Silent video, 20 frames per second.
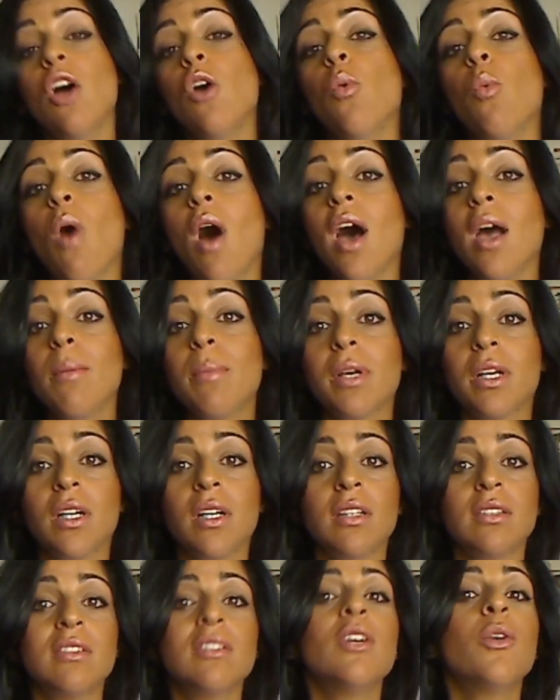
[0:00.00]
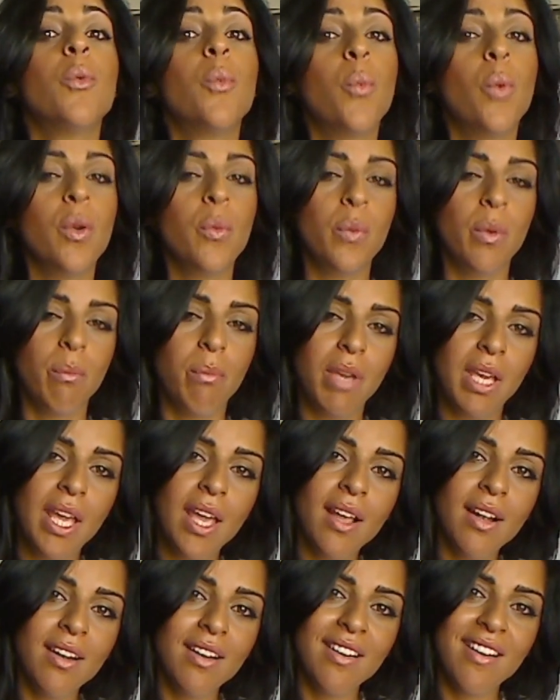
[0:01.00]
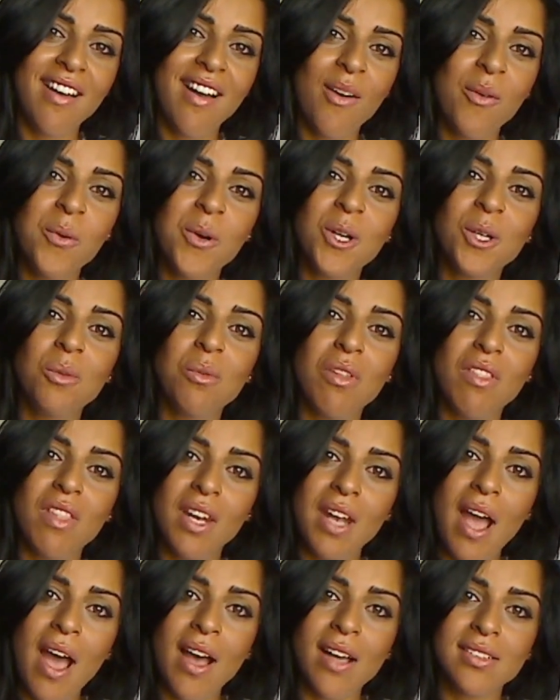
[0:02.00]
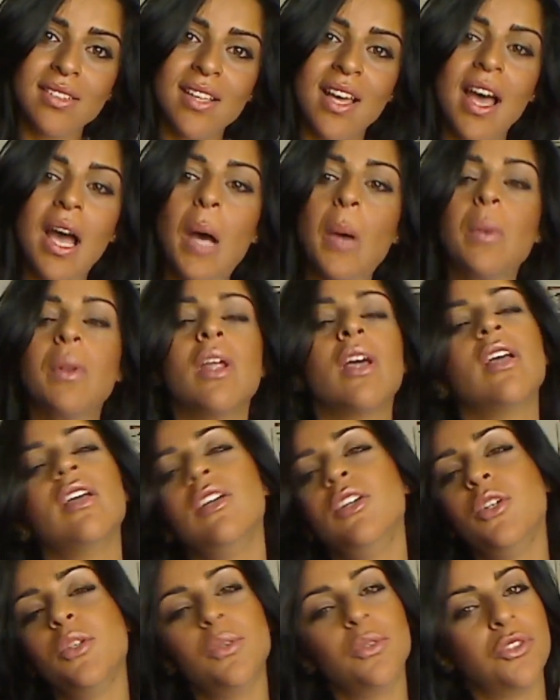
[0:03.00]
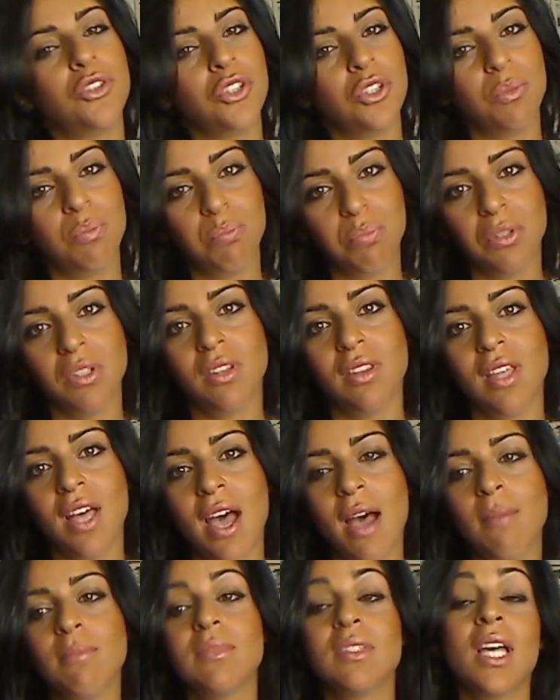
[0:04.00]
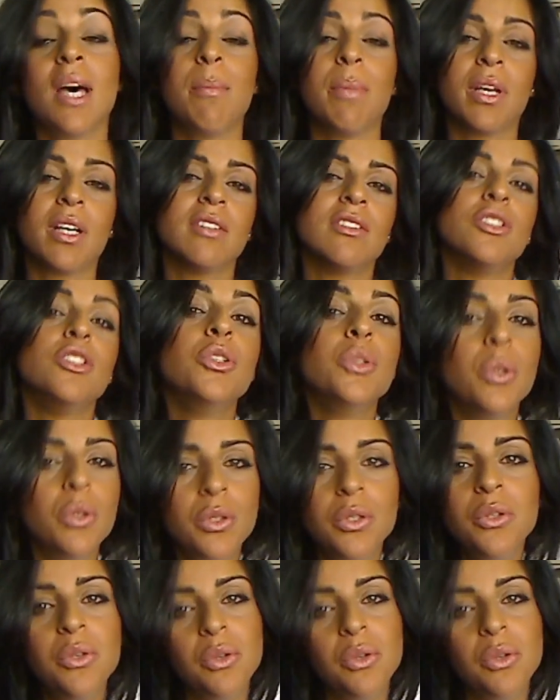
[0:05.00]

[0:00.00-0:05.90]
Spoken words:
Why? Because when we begin a word with an a sound, you should put the Hamza because you